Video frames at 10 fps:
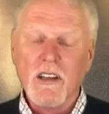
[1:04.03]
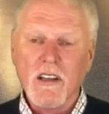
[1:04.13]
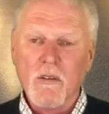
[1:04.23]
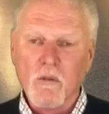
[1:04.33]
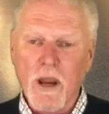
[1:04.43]

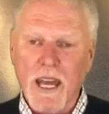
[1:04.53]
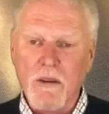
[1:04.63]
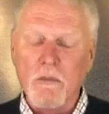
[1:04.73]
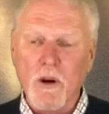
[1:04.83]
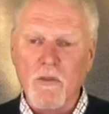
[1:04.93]

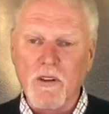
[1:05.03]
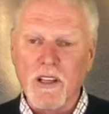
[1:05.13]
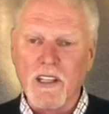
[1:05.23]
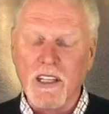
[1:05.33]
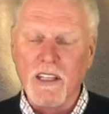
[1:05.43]
read
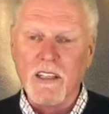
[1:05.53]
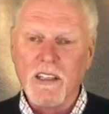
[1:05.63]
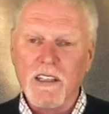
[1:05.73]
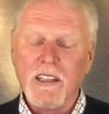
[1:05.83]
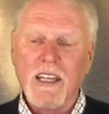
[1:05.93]
perfectly
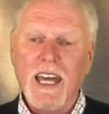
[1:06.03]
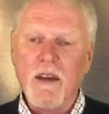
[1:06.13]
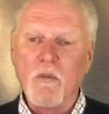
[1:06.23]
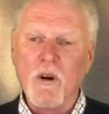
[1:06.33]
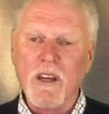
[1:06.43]

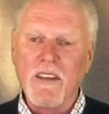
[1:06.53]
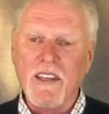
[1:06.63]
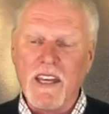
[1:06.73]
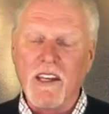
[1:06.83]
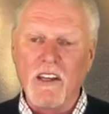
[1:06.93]
and were in
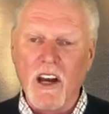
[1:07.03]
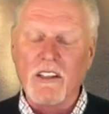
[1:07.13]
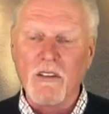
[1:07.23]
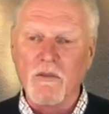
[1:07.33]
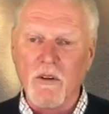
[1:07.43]
the
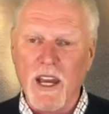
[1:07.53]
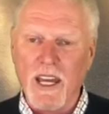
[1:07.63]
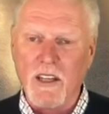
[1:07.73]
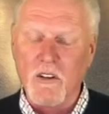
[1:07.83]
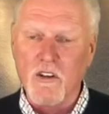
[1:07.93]
conductive
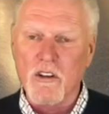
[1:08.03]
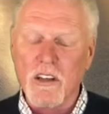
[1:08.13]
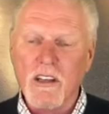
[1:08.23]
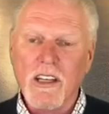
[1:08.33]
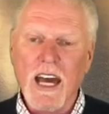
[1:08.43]
range
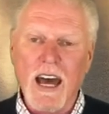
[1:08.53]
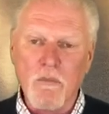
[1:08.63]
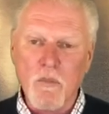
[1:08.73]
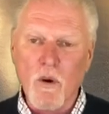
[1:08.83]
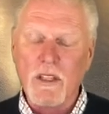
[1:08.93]
on
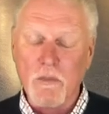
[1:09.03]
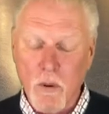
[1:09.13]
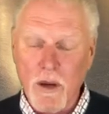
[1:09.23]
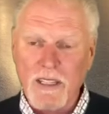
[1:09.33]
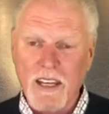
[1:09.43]

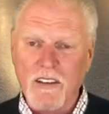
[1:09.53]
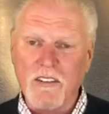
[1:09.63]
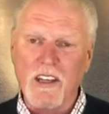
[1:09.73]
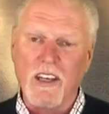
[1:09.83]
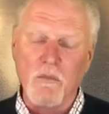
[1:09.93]
point-to-point -point
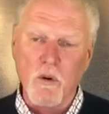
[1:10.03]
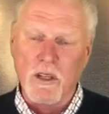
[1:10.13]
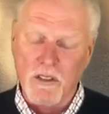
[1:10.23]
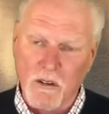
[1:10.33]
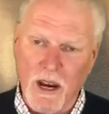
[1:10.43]
testing and
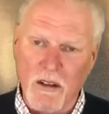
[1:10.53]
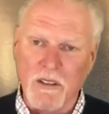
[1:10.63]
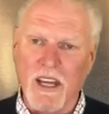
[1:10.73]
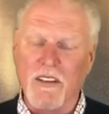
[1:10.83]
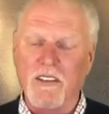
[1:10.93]
point-to-ground
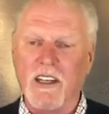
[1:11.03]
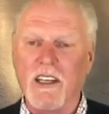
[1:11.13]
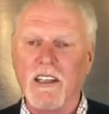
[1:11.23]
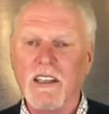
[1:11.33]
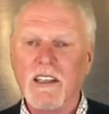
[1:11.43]
testing.
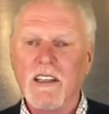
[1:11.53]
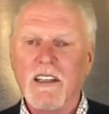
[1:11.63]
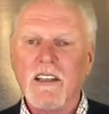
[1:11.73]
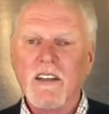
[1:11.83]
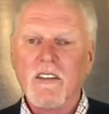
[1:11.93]

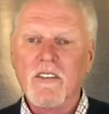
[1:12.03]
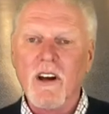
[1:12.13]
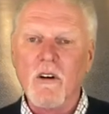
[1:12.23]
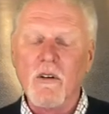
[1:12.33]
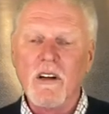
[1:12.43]

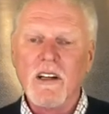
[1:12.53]
So